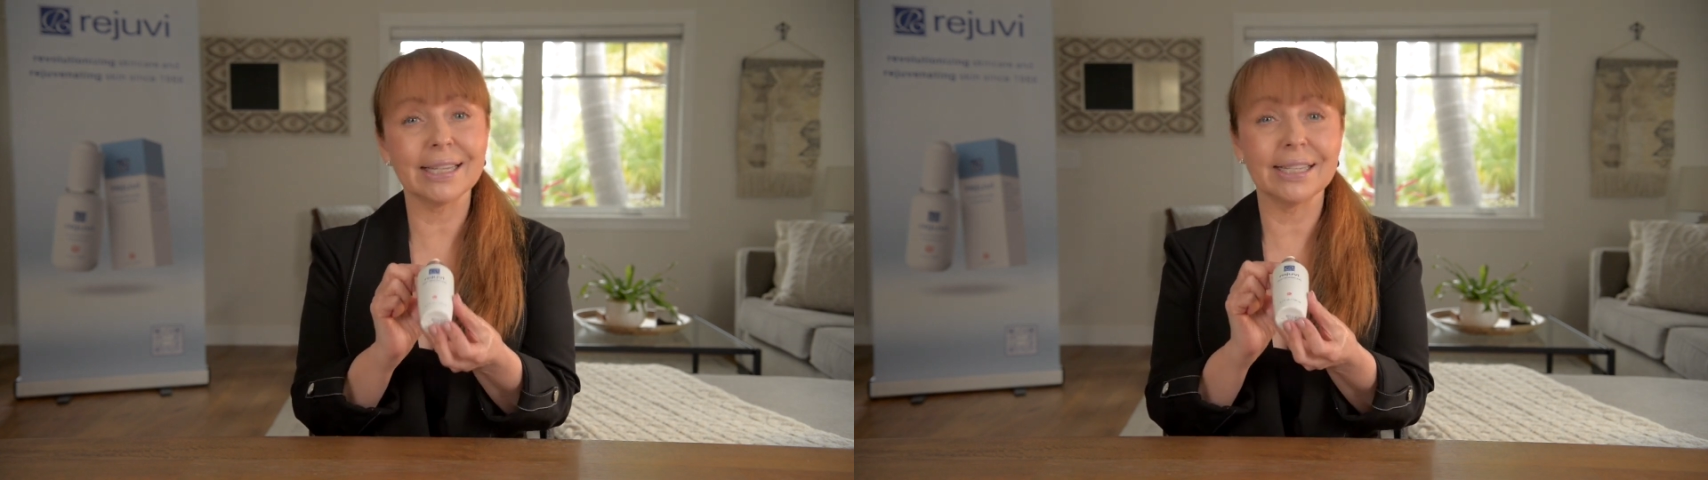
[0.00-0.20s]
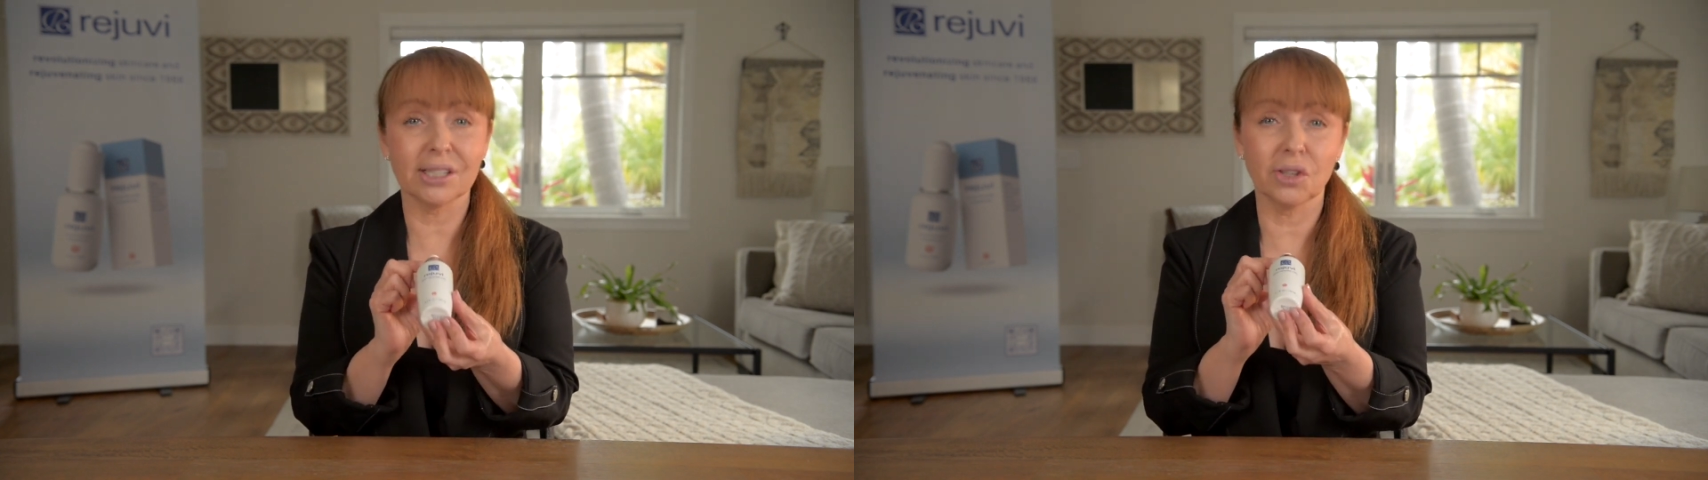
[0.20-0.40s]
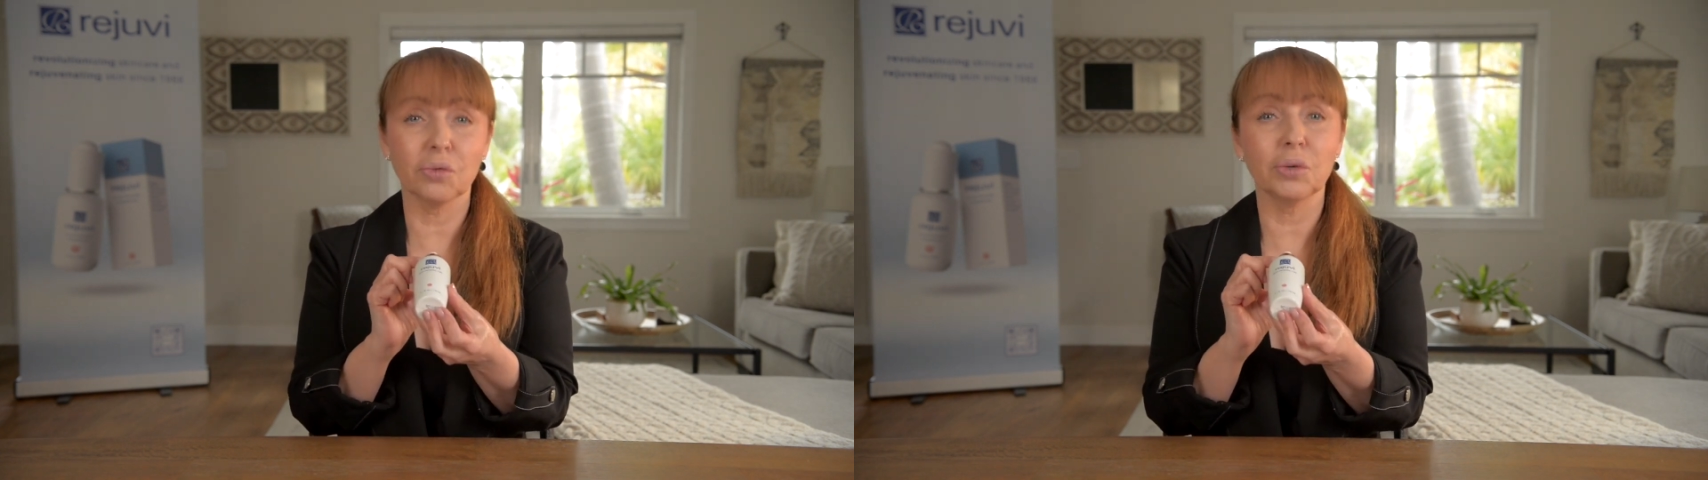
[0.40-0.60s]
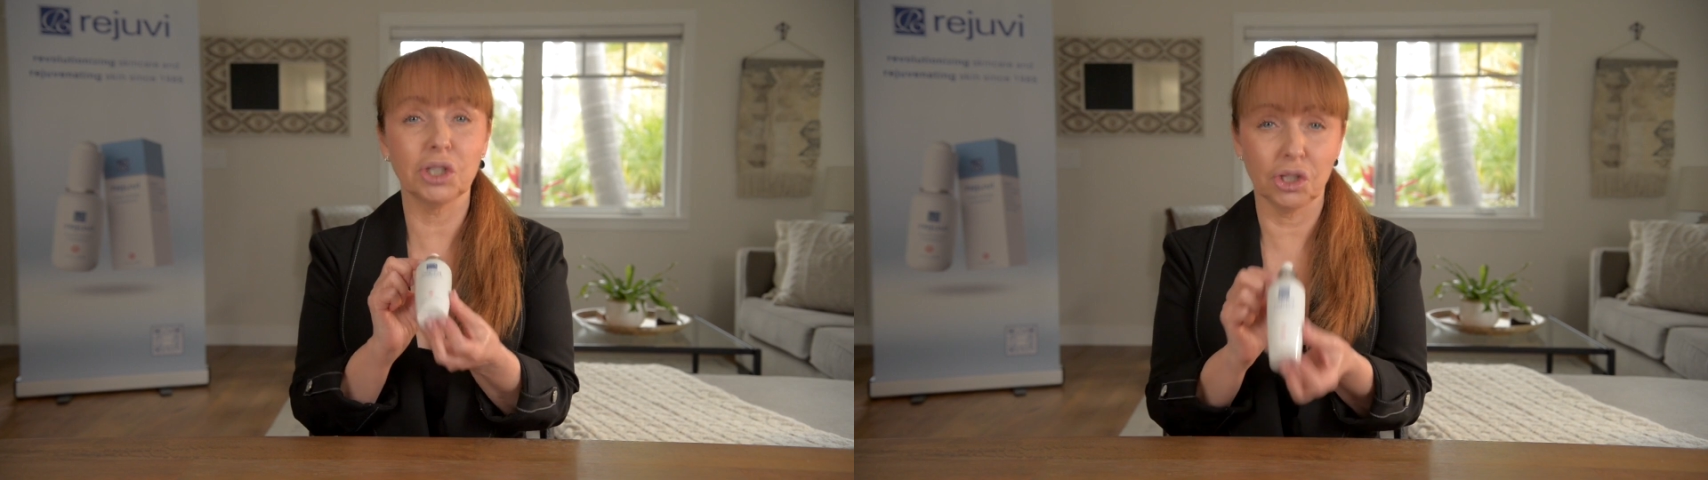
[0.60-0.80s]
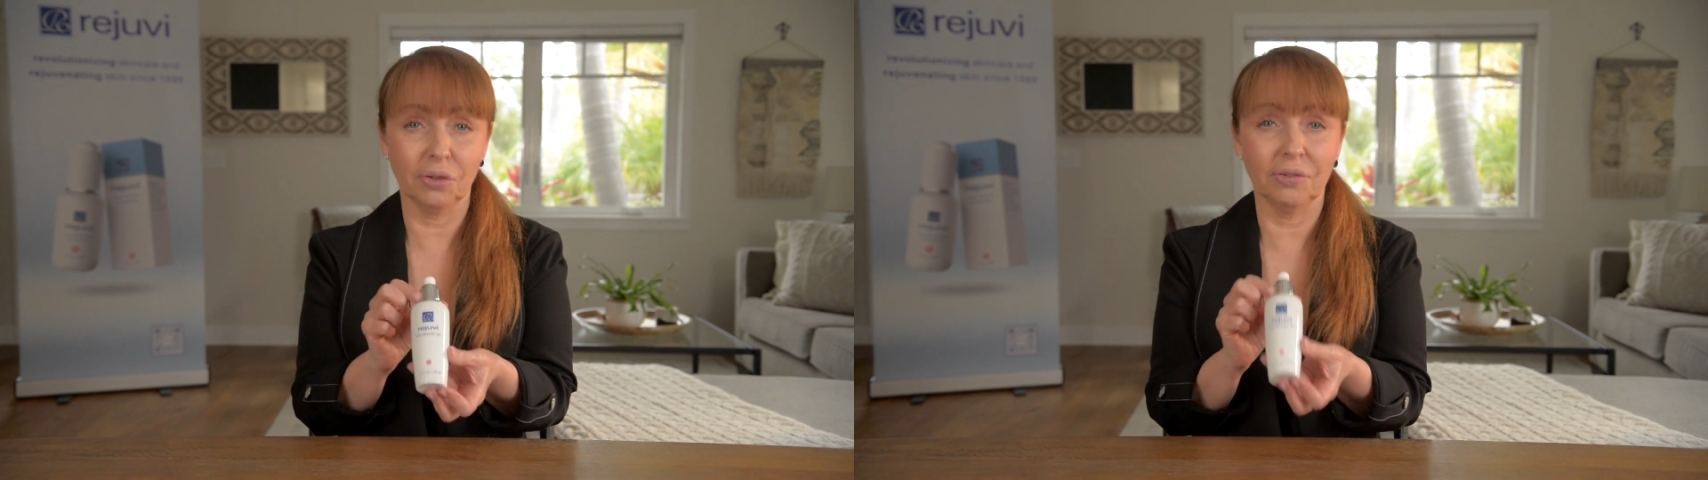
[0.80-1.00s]
is the
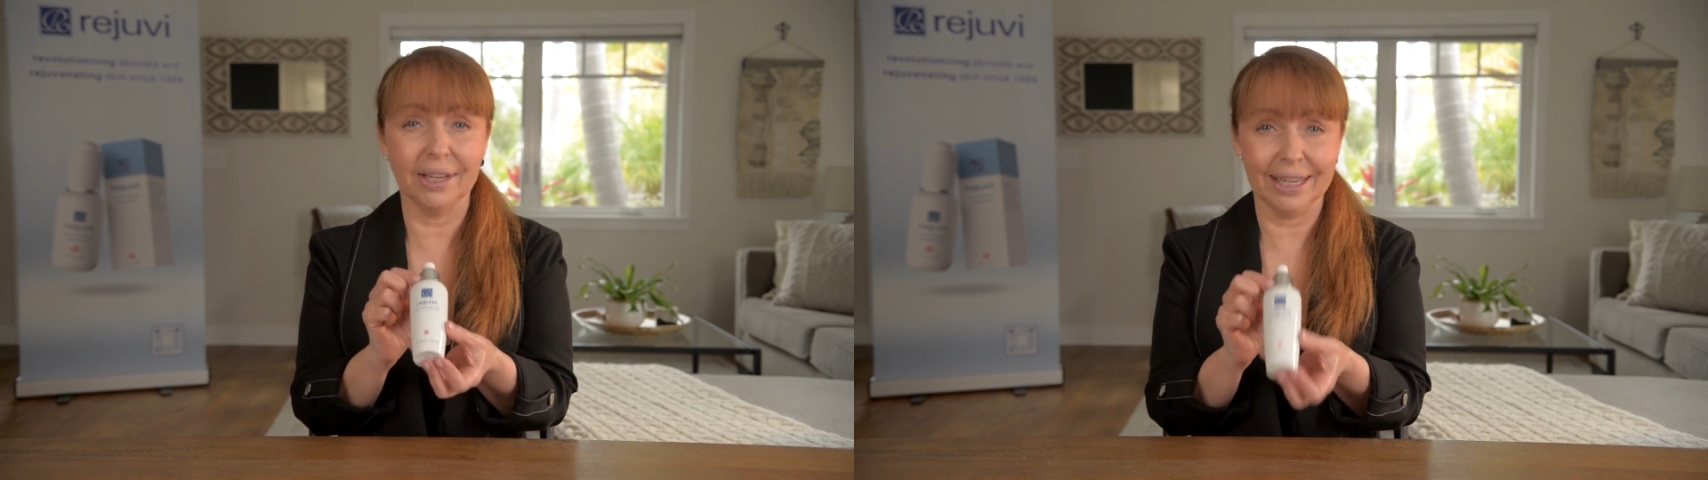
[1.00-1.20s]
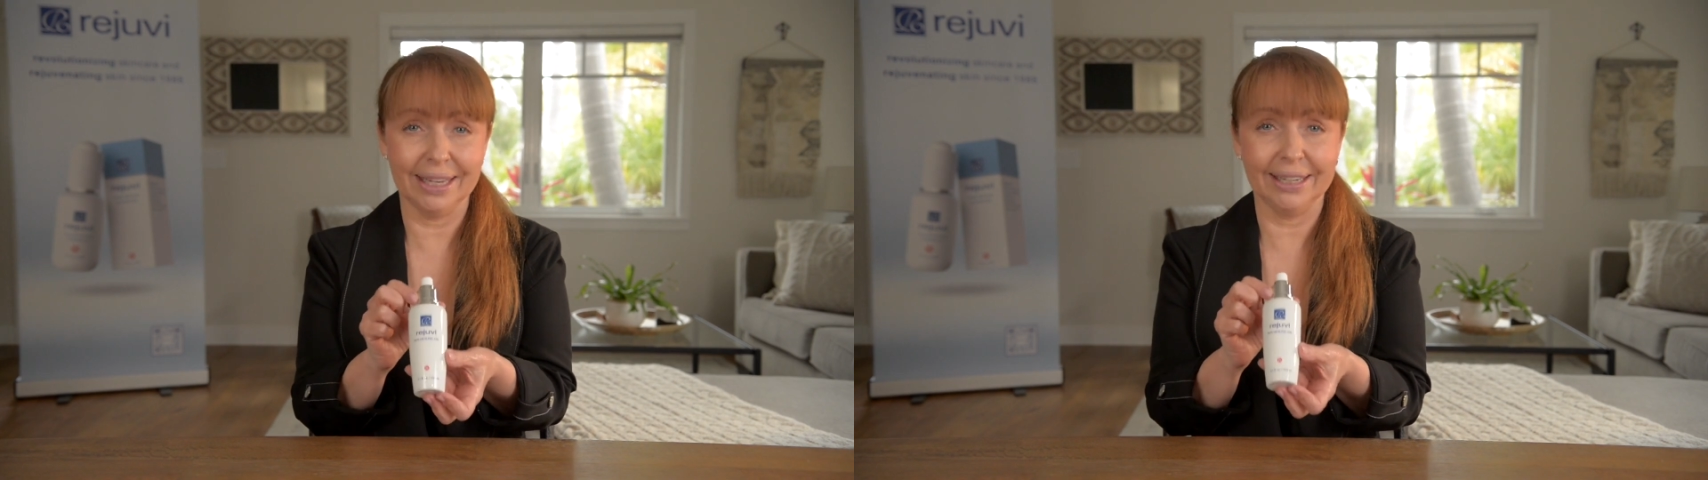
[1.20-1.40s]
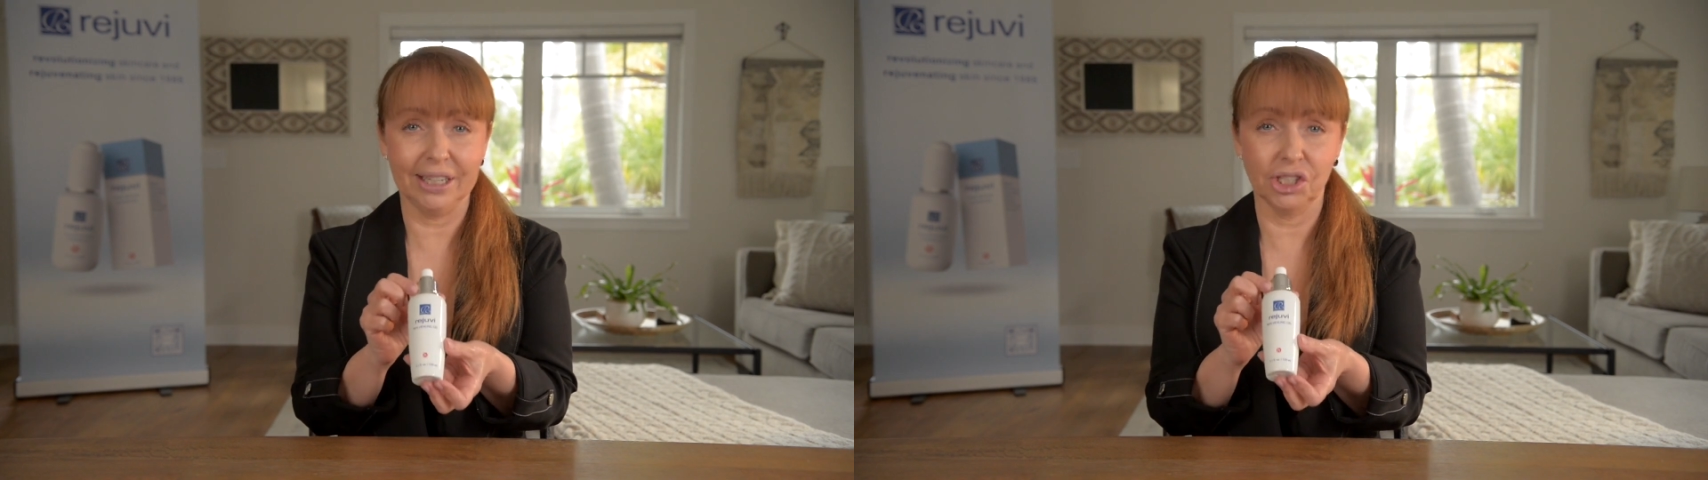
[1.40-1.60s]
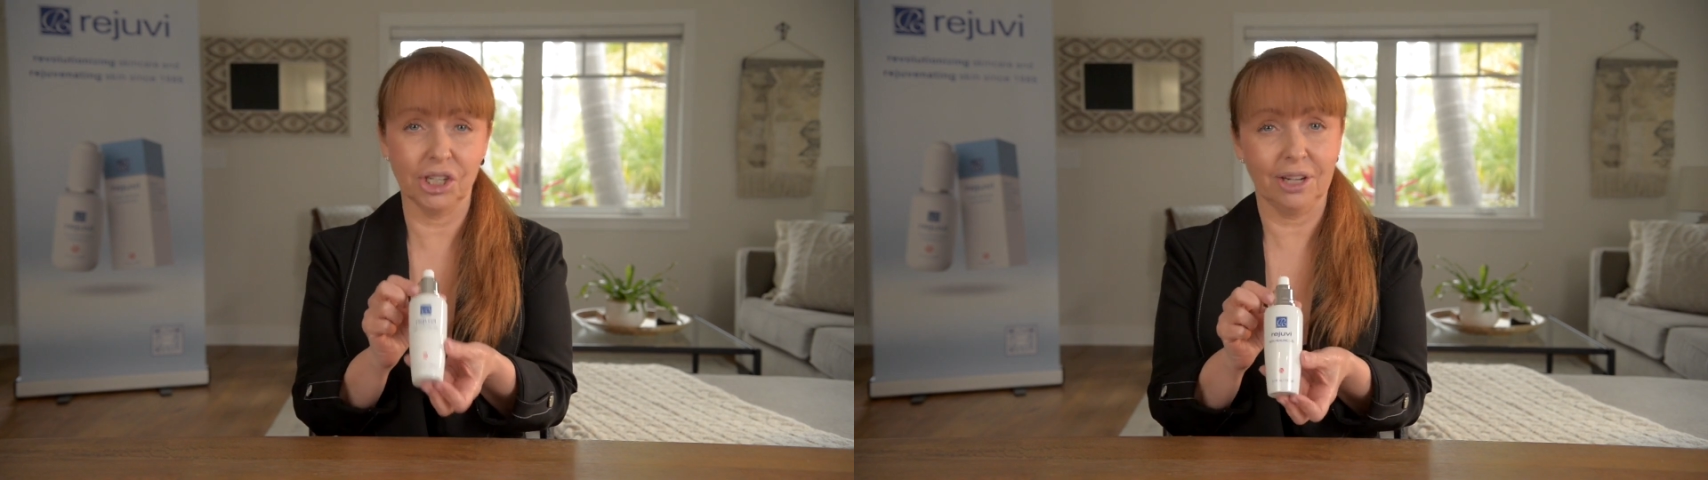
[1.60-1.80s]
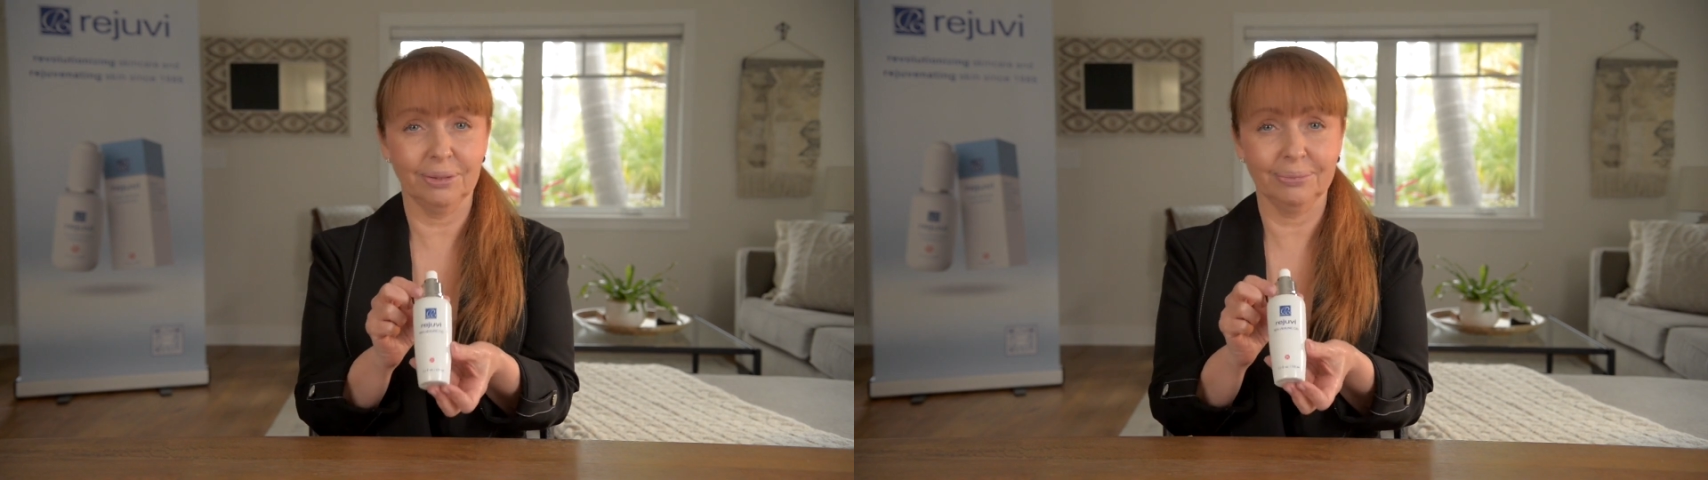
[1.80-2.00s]
Rejuvi Healing
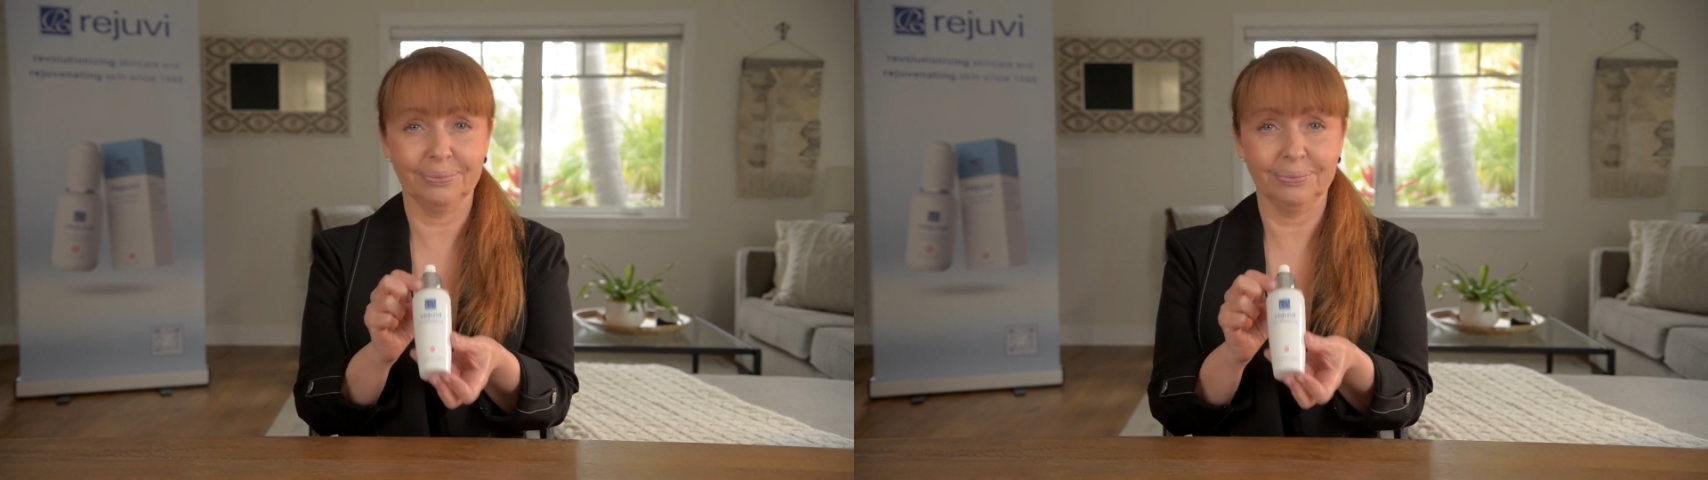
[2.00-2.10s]
Gel.